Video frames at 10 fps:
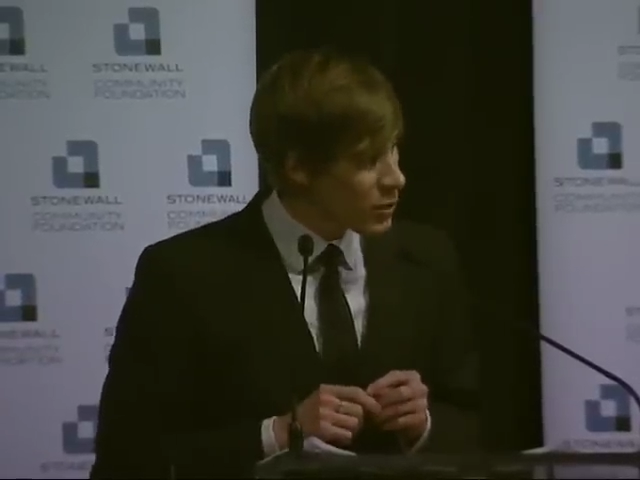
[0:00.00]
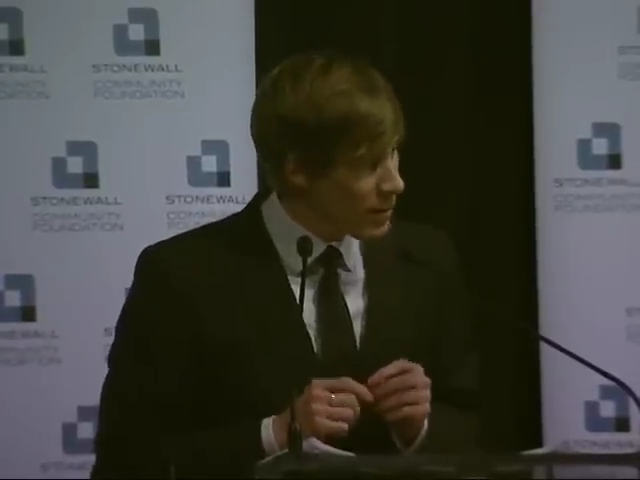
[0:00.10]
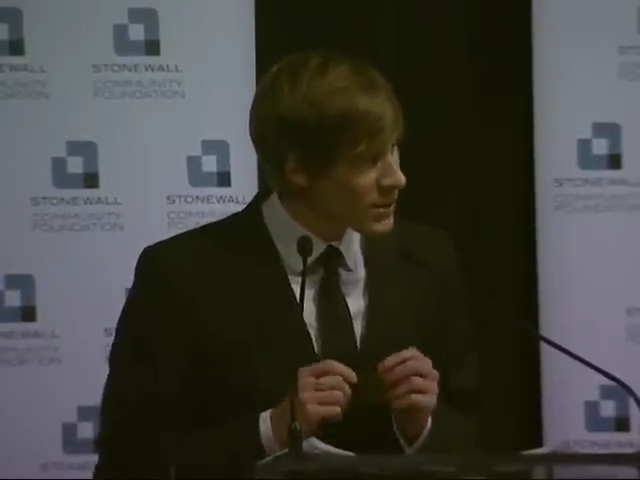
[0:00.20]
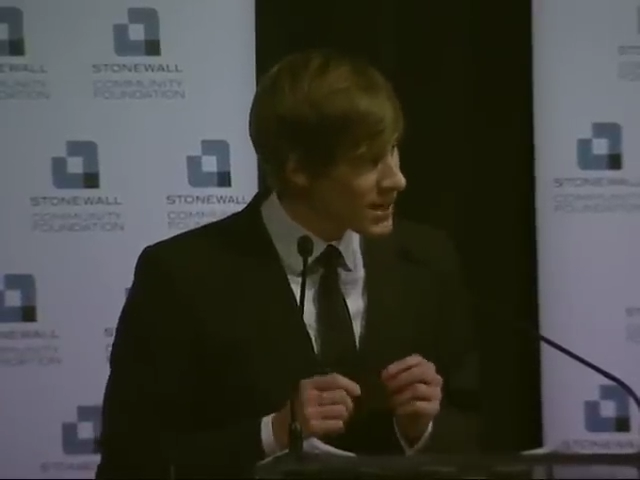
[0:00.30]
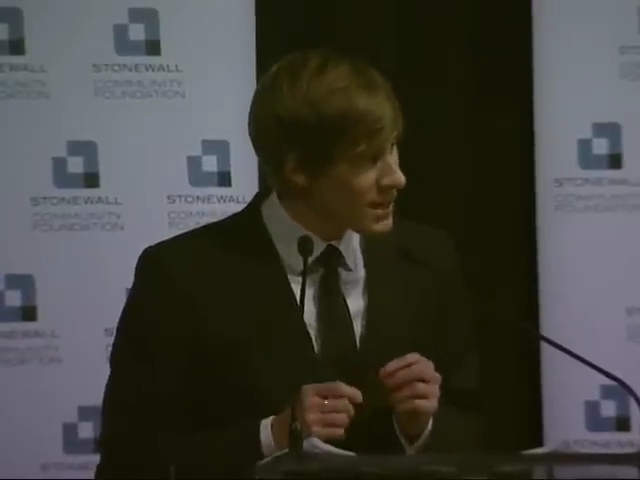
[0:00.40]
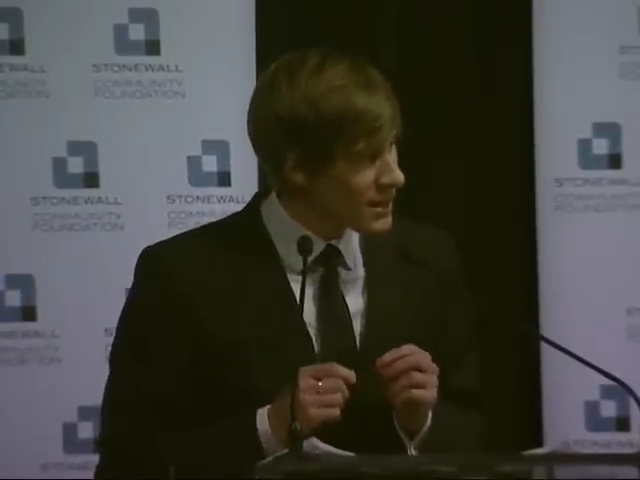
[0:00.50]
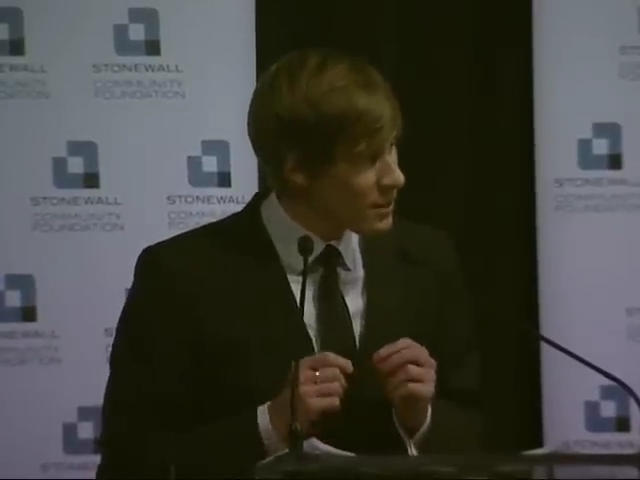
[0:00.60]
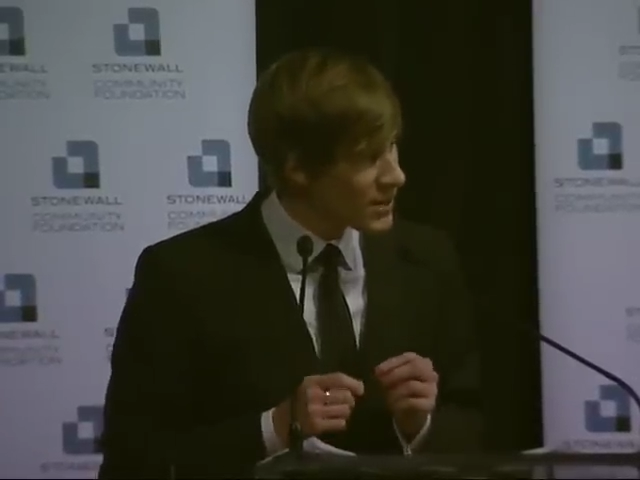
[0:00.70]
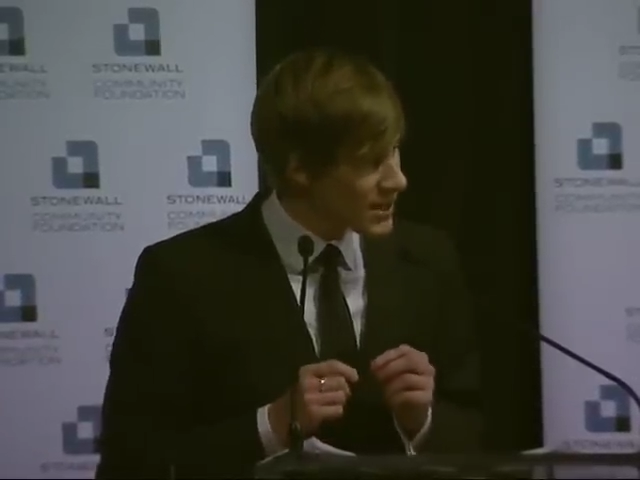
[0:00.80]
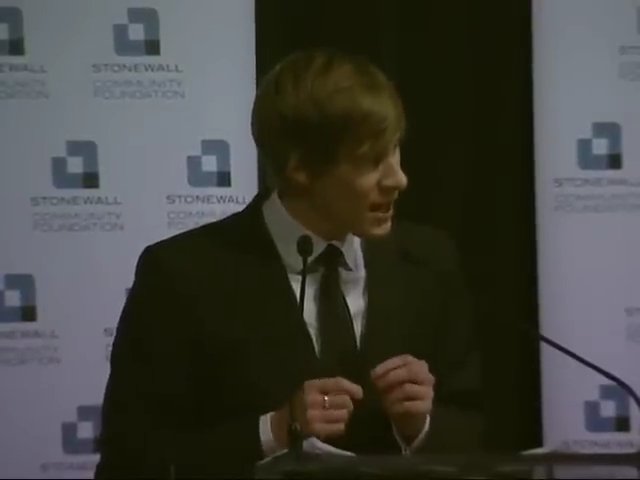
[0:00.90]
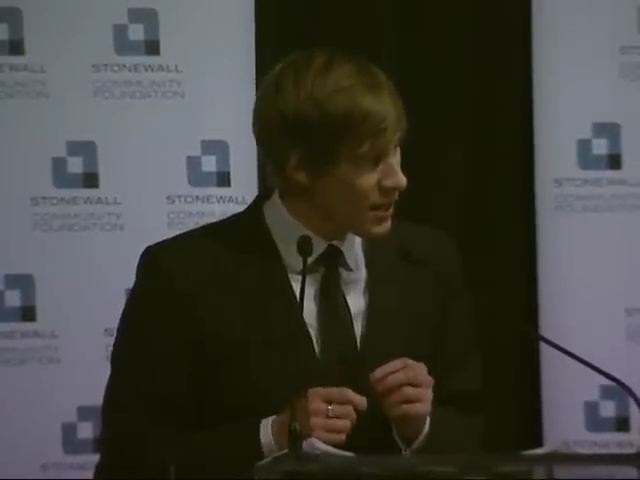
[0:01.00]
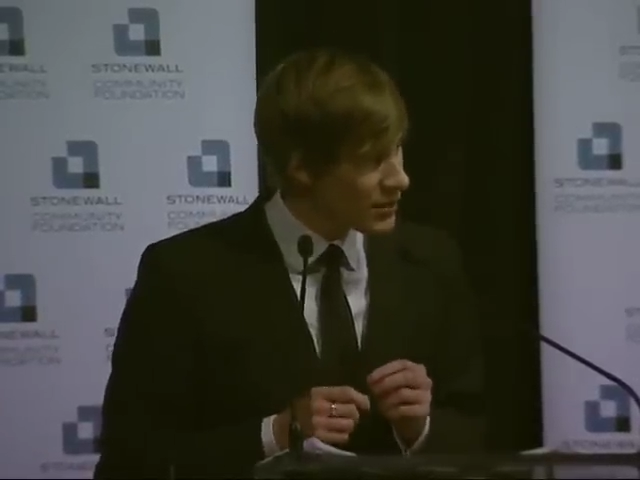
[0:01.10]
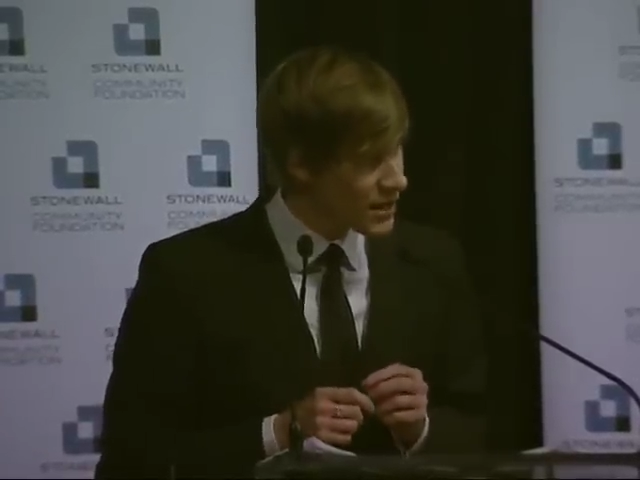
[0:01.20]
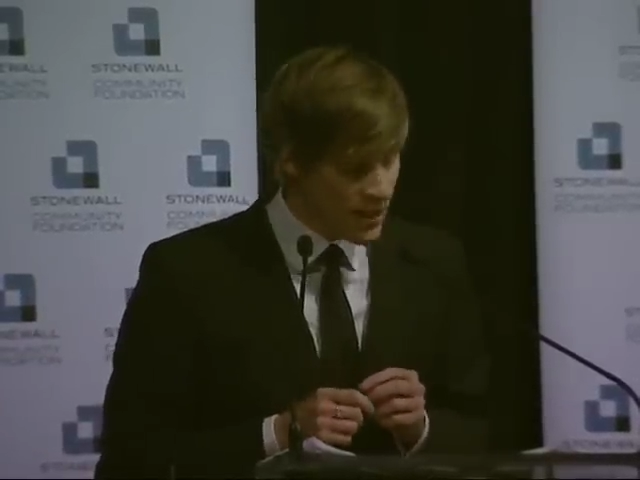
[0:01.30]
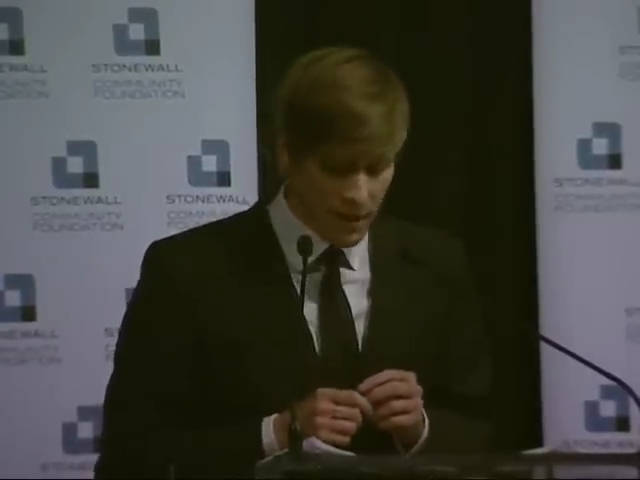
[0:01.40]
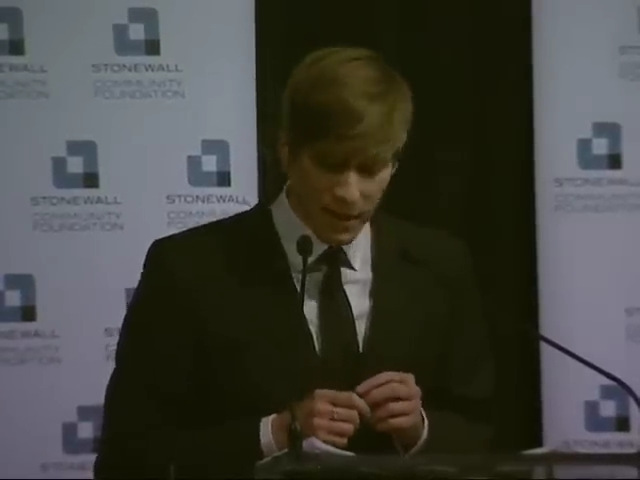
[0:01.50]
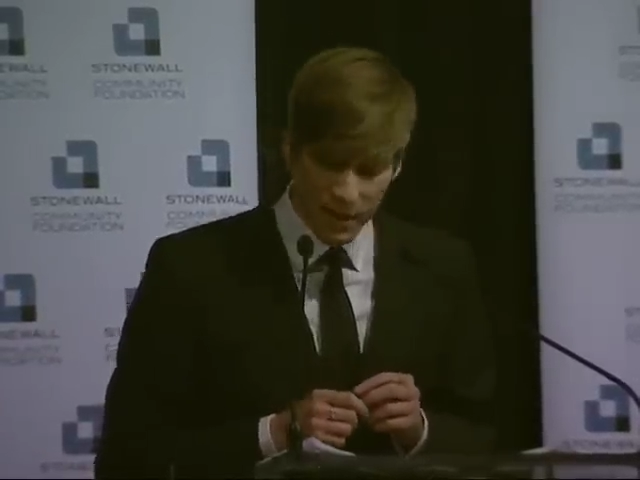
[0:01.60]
represent themselves in